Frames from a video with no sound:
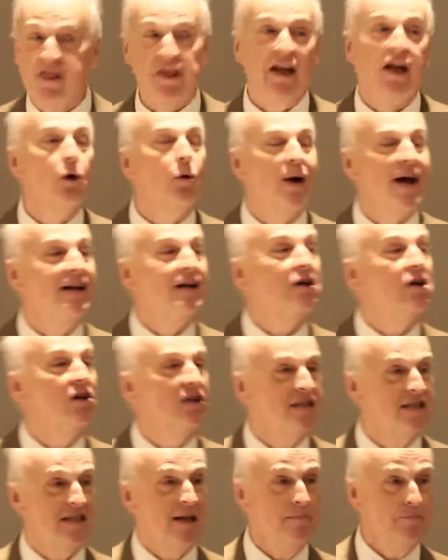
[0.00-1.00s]
theoretical
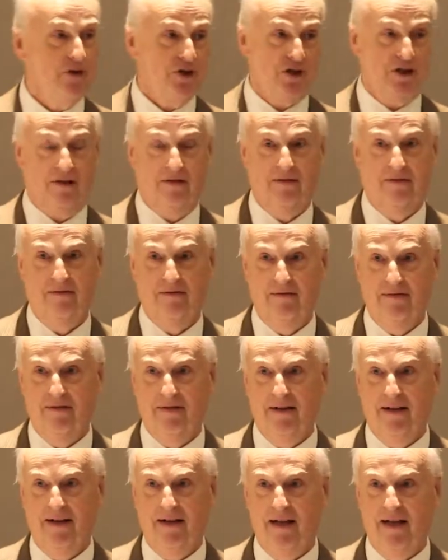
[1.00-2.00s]
assumption
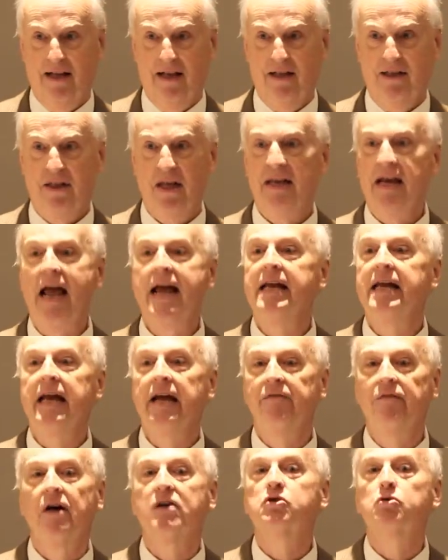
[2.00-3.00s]
that any
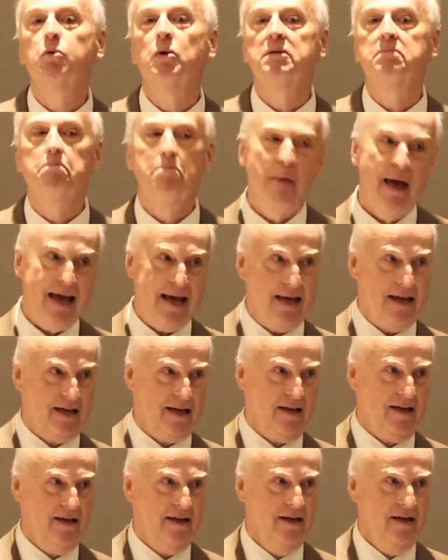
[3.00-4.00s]
of us would
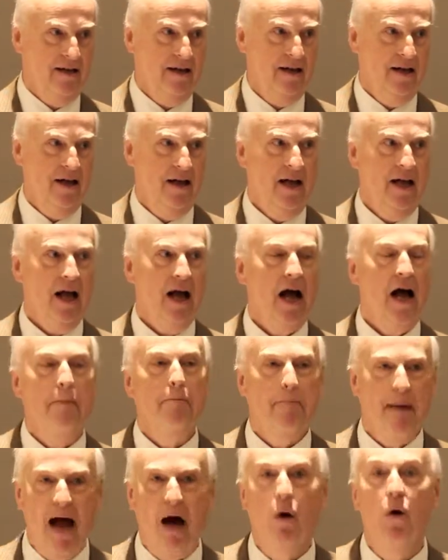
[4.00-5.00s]
make
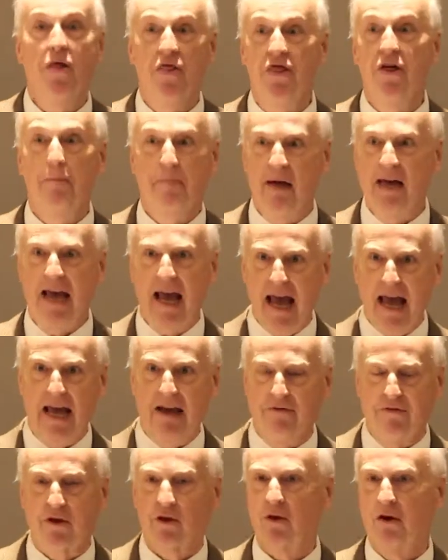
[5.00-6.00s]
about the
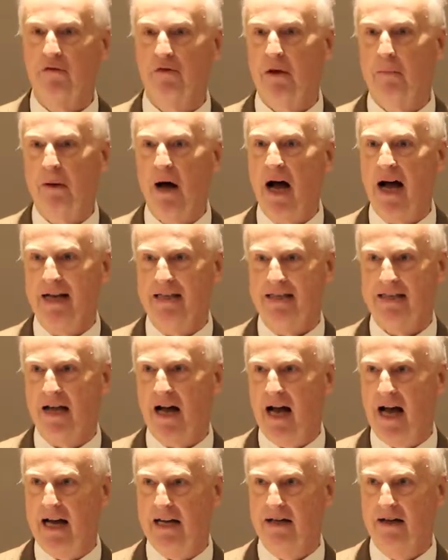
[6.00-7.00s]
behavior of the buy
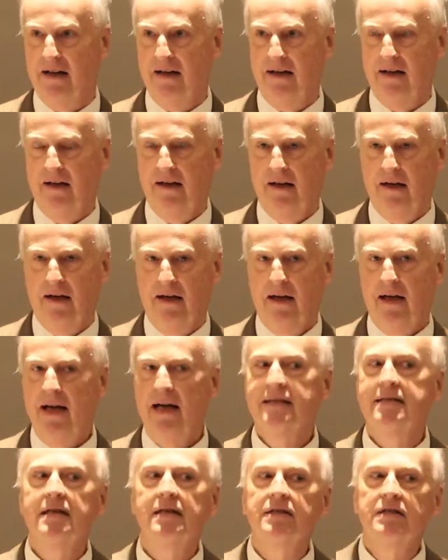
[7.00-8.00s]
side.
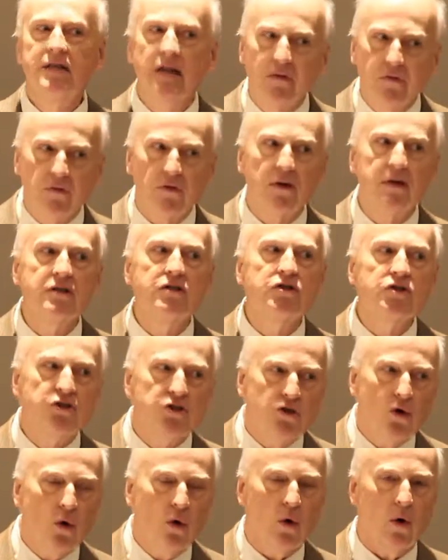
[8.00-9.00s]
It's a different
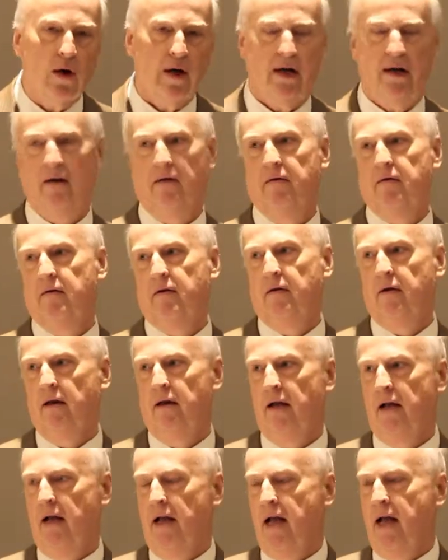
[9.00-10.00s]
story.
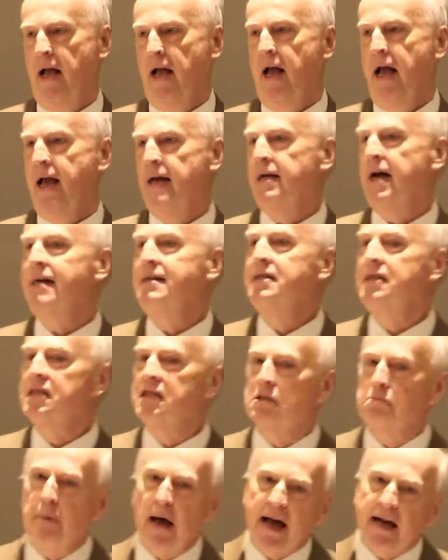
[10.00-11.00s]
And I
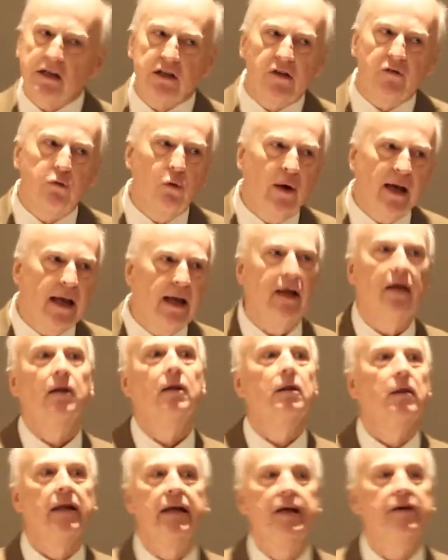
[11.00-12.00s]
suspect if
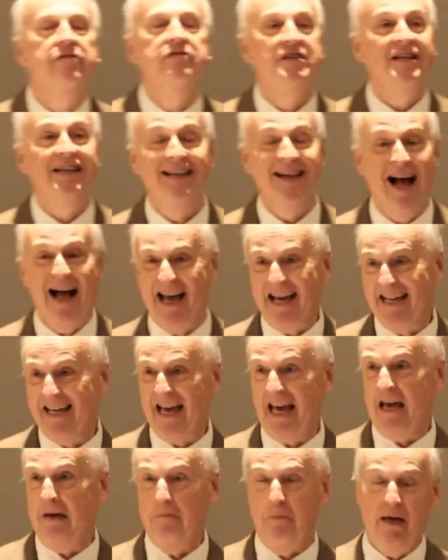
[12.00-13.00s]
we lived in
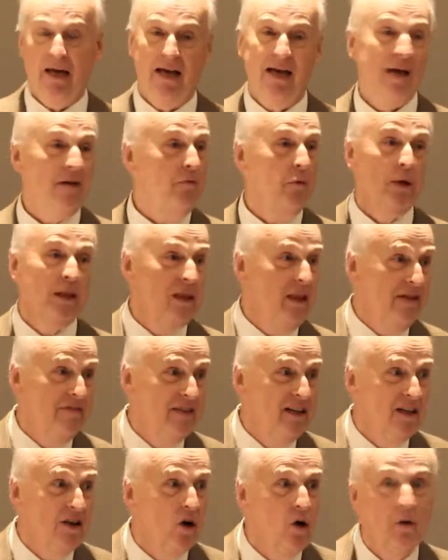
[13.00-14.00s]
IKB, if we lived
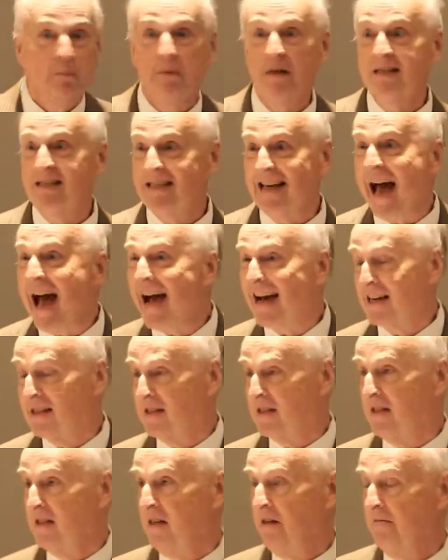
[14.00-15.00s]
in Goldman
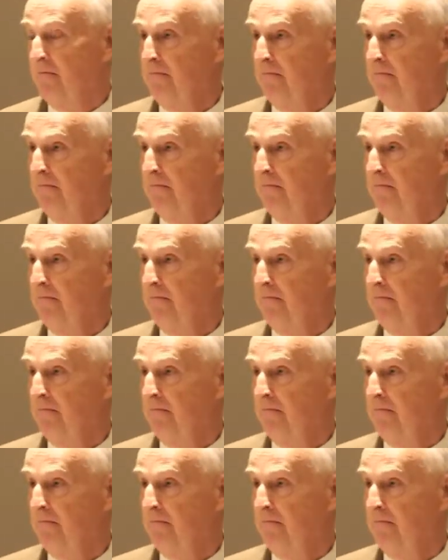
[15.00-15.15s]
Sachs,